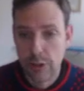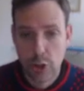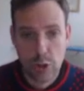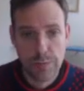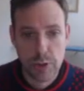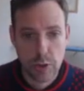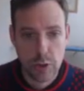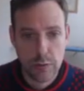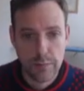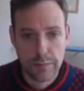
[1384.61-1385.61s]
in terms
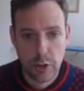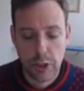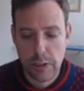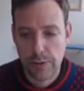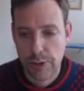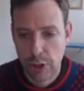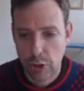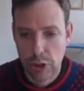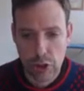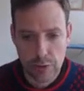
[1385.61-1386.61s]
of coherence
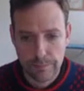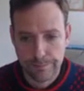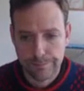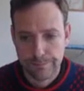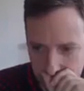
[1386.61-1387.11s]
and cohesion.